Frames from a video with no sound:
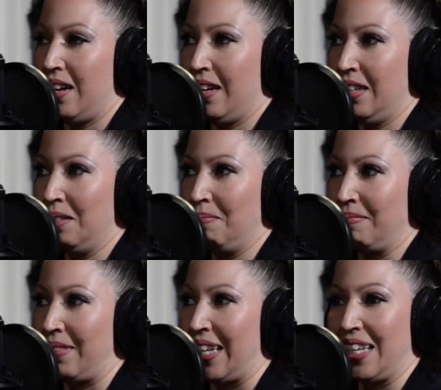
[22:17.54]

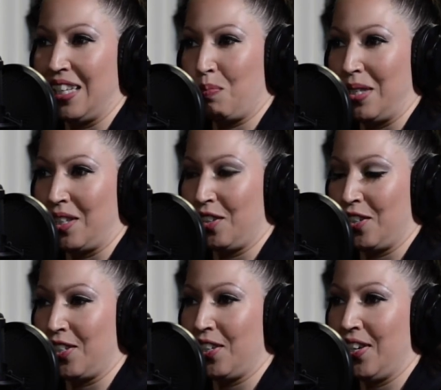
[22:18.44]
um, I think is
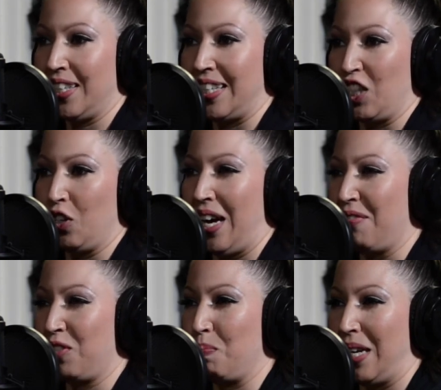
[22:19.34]
misunderstood, is that you
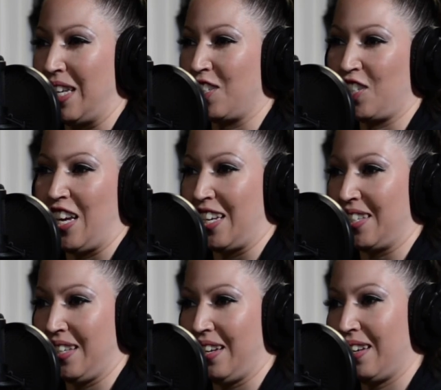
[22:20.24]
have to be
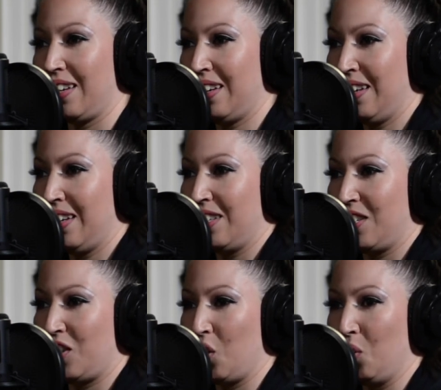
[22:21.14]
sexy
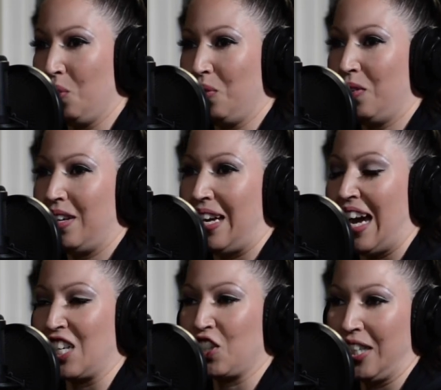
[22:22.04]
to
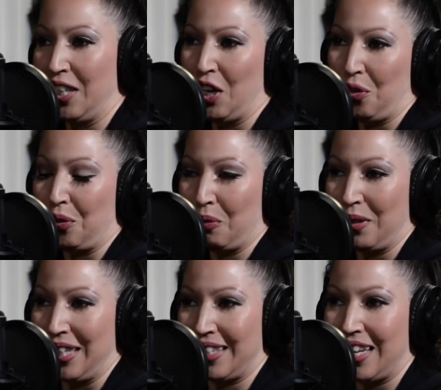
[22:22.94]
actually go through
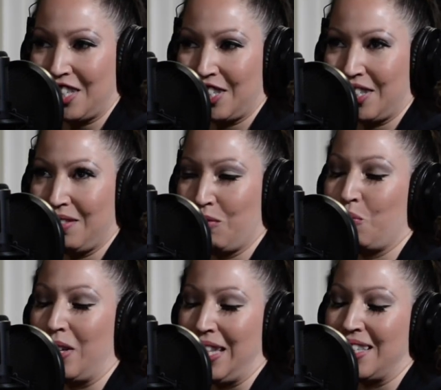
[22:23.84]
with a such
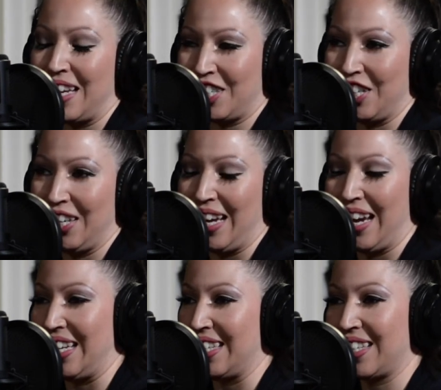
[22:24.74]
with a session.
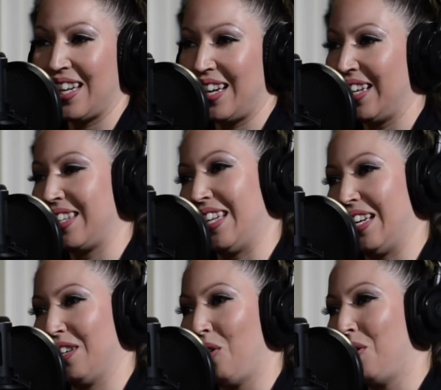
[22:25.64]
And it's not like
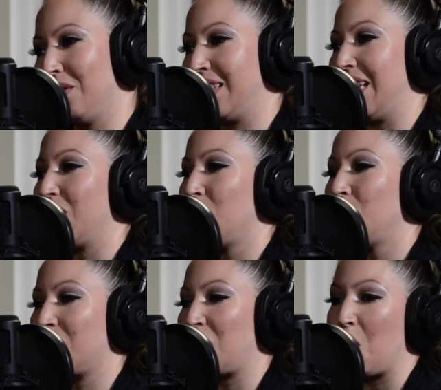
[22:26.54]
that at all. It's like,
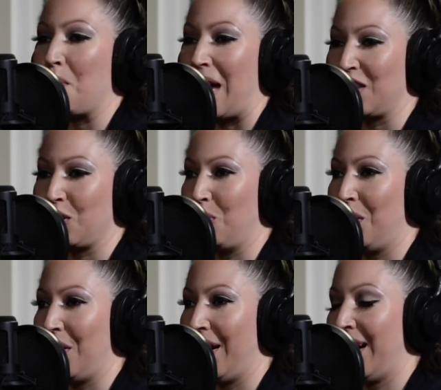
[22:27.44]
you just come as you
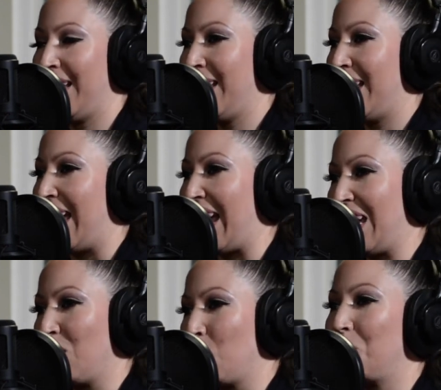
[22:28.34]
are,
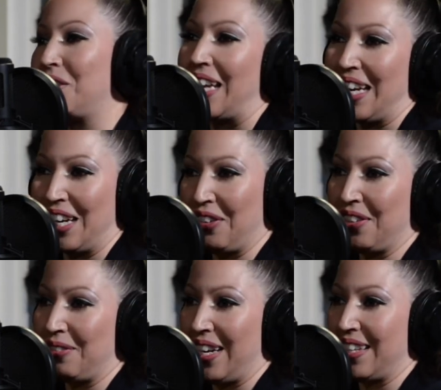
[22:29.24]
and we'll take care
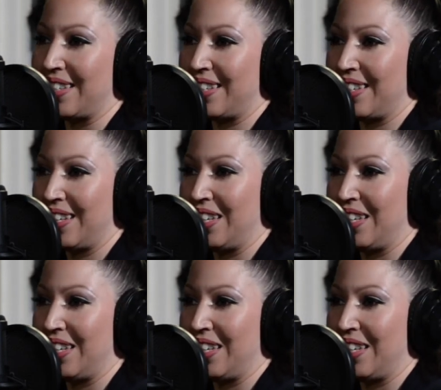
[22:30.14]
of the rest.